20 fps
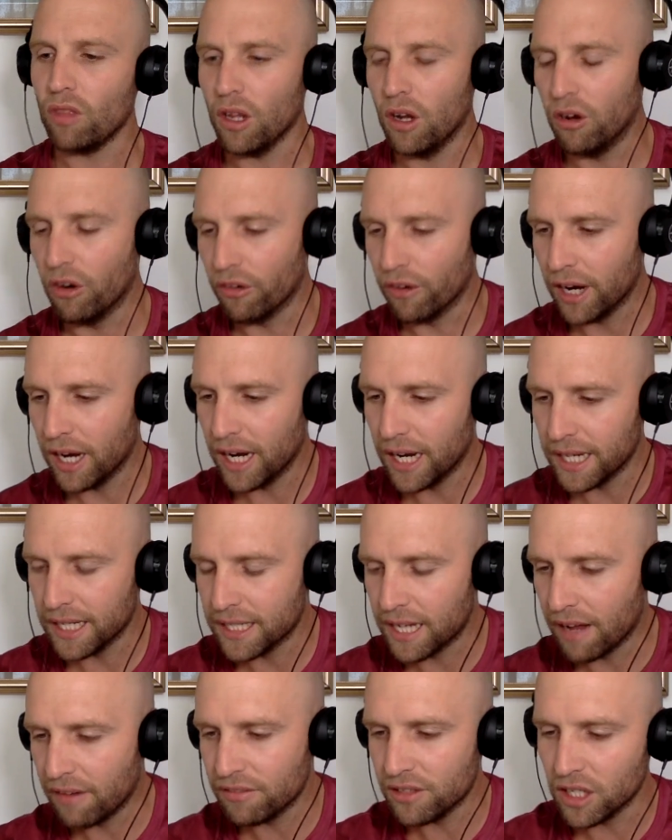All right,
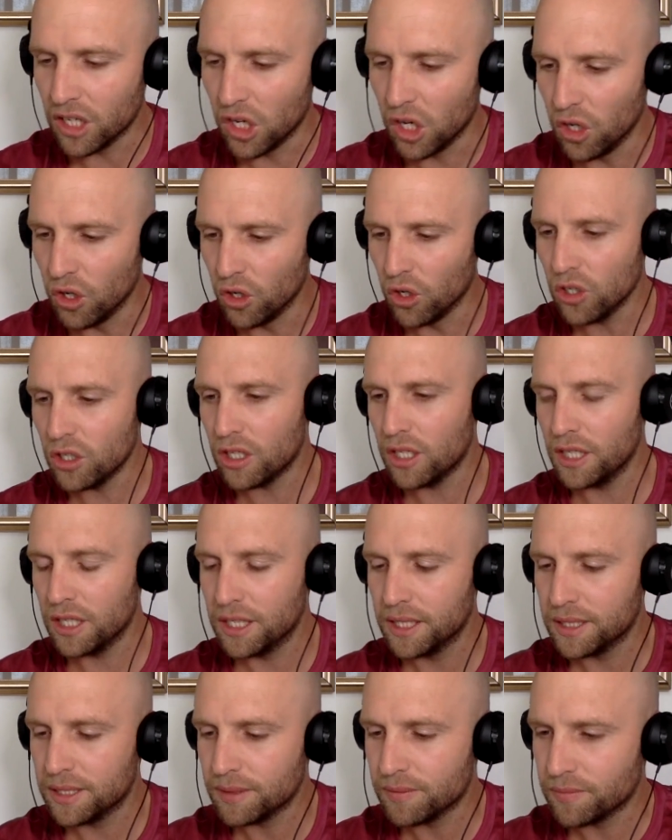having a look.
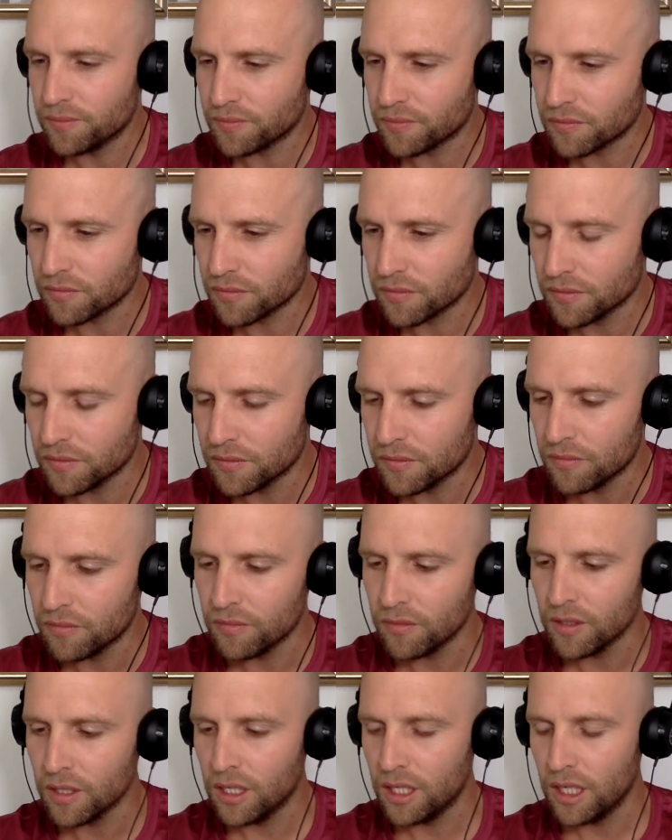
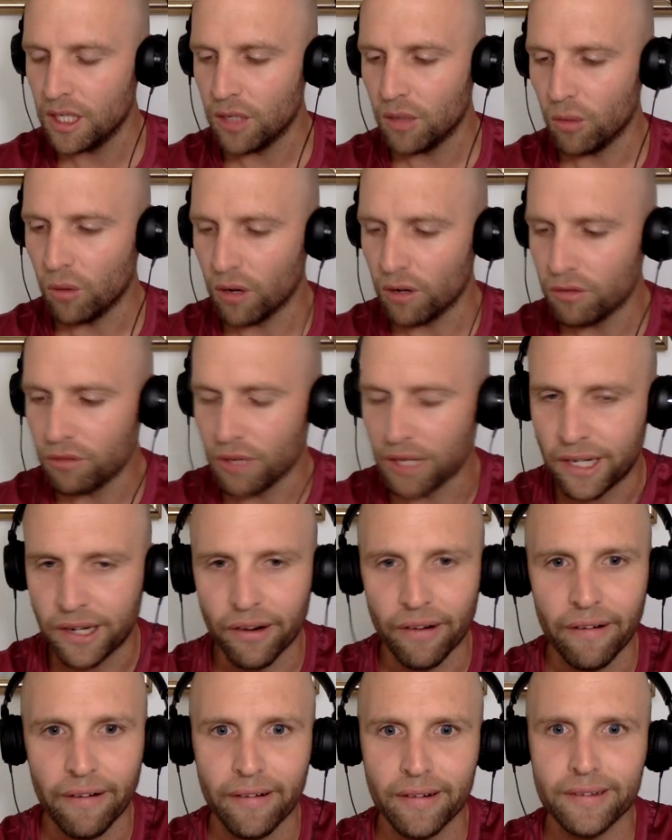What have we
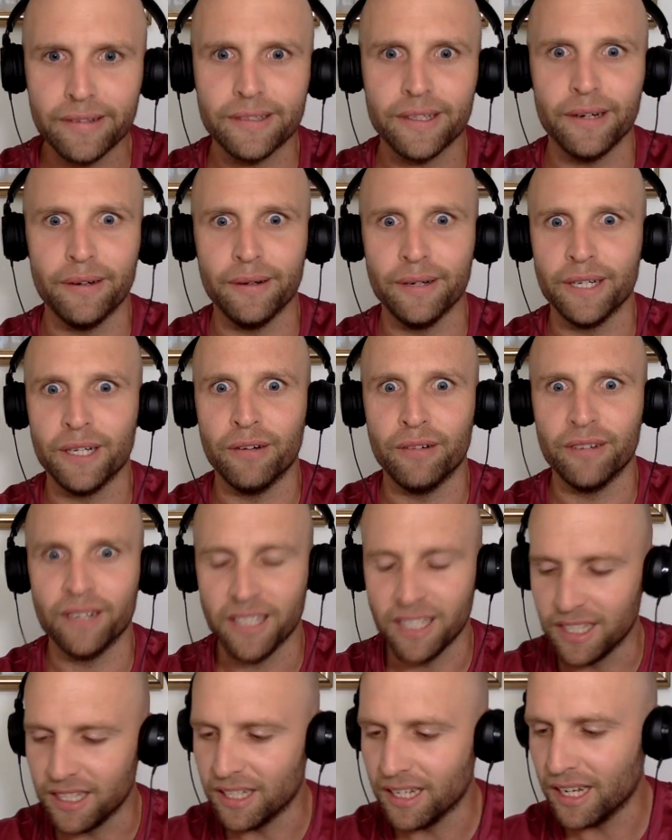got going on
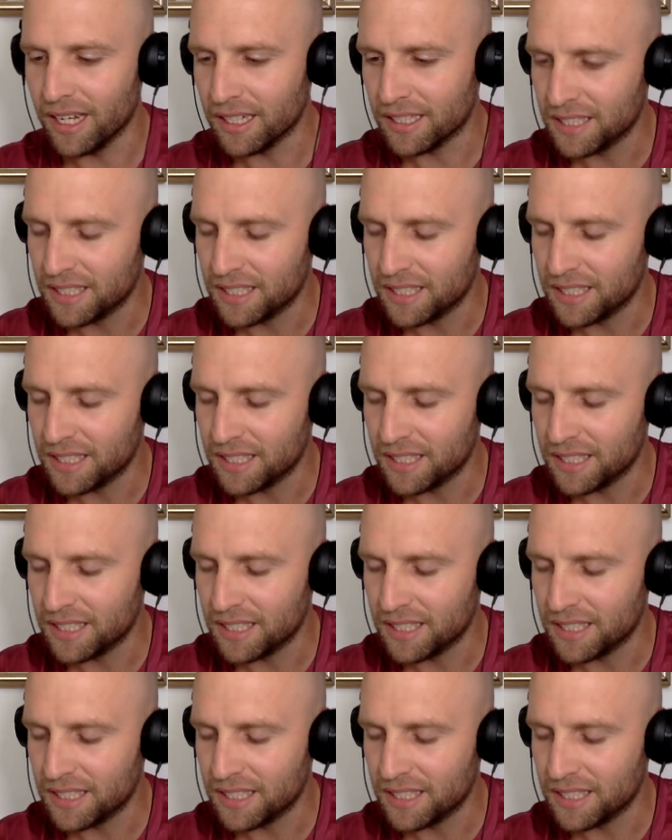here?